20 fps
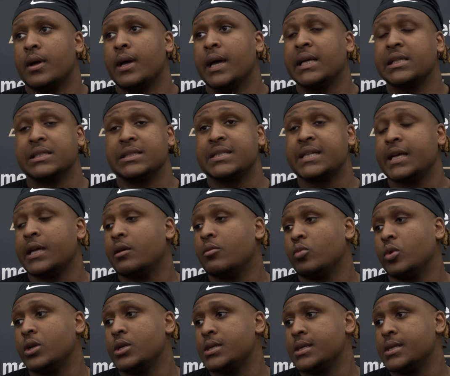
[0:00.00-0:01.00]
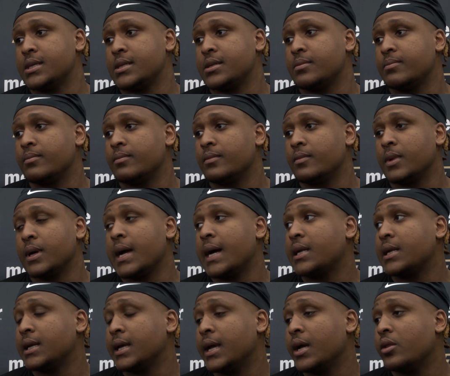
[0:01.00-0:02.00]
as a team, we just
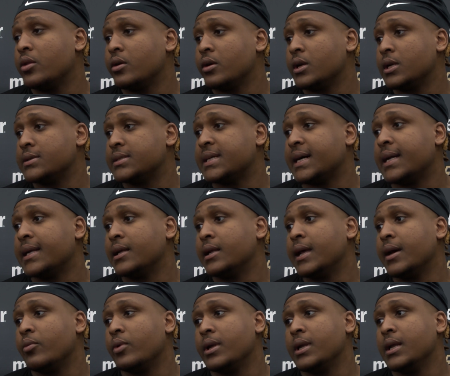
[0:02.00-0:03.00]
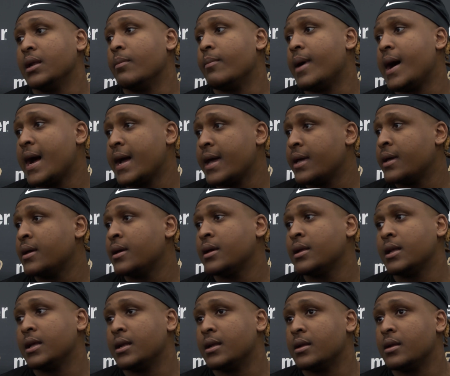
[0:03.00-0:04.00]
got together and decided that we need to buy
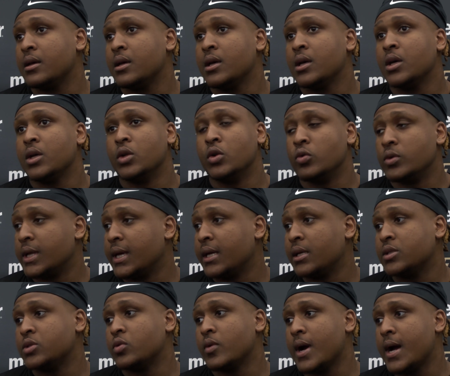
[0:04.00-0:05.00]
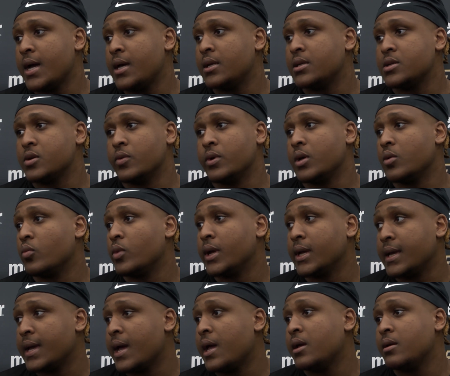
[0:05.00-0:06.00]
in and do things right so we can
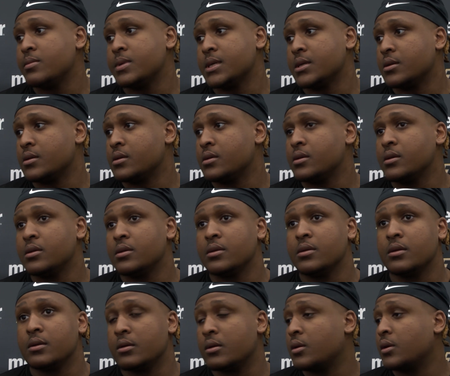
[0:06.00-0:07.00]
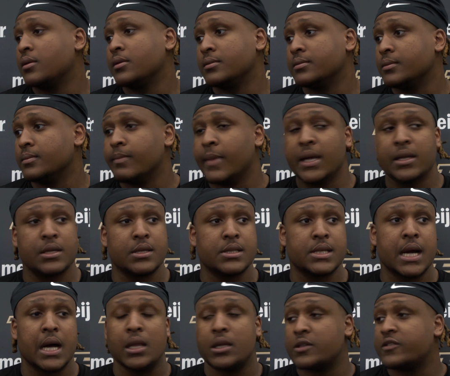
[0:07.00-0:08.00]
win games and make this
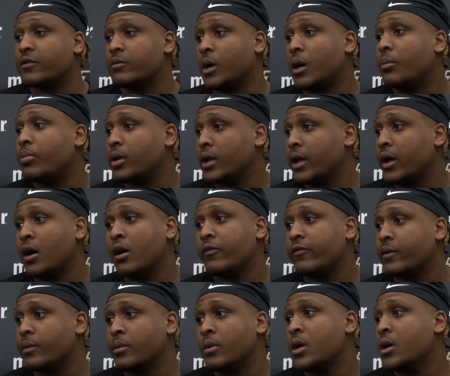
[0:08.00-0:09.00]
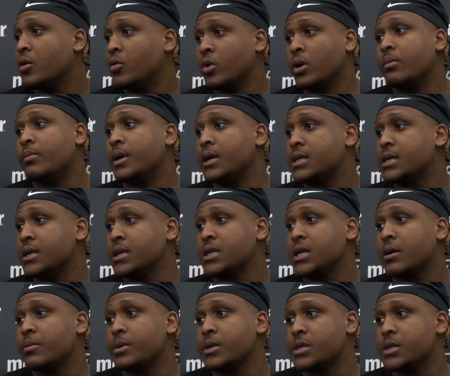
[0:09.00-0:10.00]
college football playoff and win a Big Ten
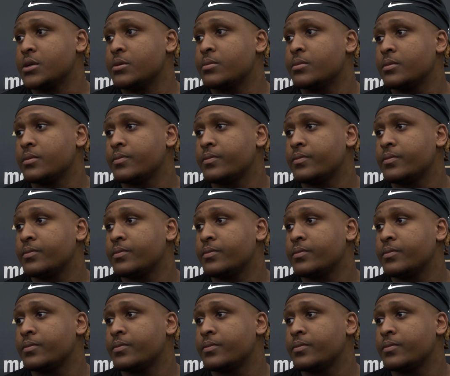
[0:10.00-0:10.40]
championship.